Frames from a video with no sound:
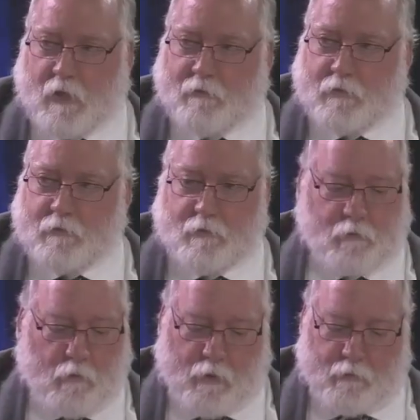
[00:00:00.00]
Kevin.
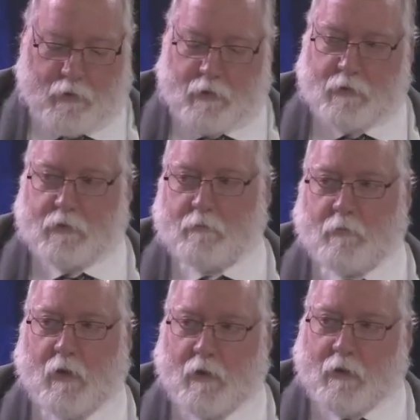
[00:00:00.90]
The Republicans
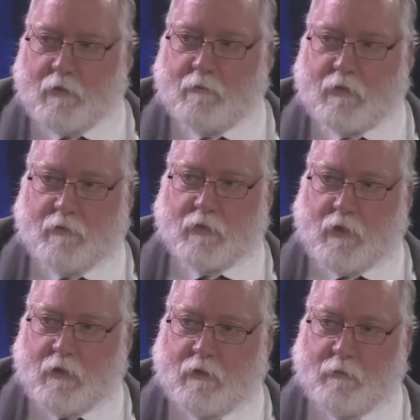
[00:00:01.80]
get themselves
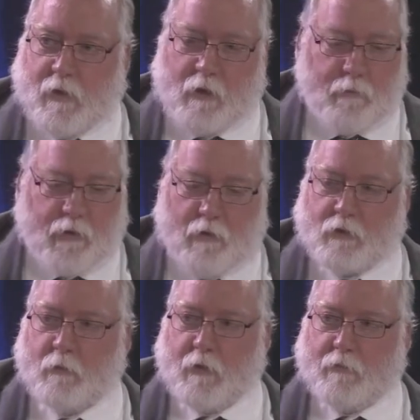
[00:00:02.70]
elected by
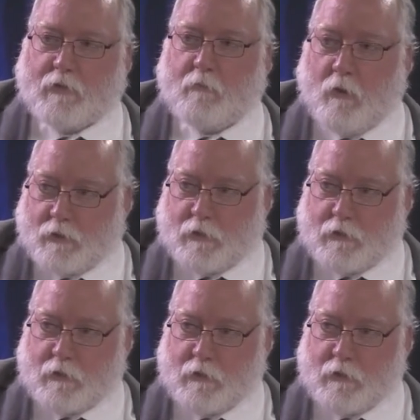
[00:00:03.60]
appealing to people's emotions.